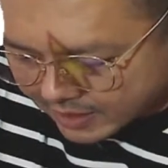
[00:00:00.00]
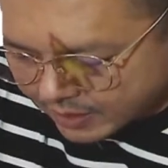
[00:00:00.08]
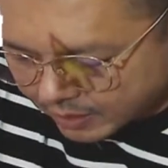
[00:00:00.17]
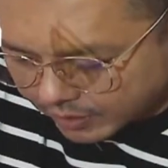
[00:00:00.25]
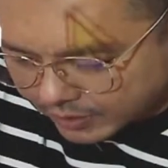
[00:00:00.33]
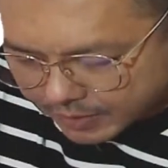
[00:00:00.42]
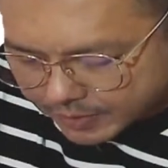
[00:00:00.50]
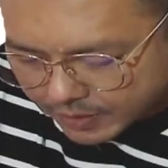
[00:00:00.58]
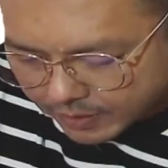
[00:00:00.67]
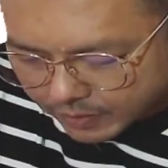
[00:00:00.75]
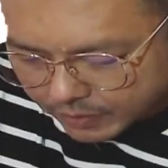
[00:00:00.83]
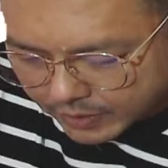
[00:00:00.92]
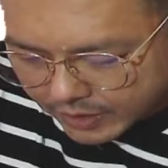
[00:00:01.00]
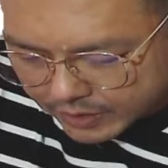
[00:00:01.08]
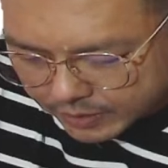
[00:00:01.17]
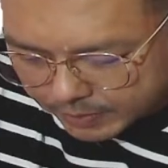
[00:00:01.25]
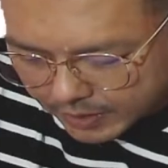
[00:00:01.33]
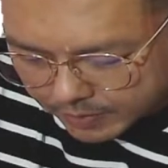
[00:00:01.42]
you all tell me work energy
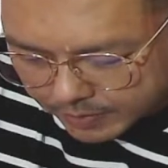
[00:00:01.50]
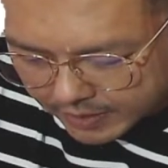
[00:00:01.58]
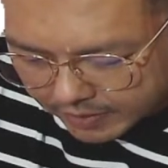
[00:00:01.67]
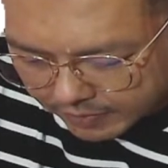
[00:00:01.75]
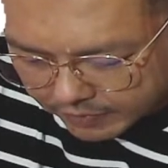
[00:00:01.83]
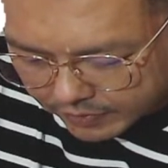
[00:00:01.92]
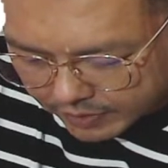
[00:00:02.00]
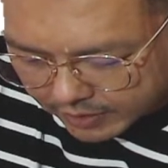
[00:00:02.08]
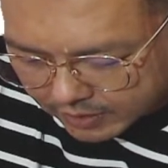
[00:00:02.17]
power, man. I forget.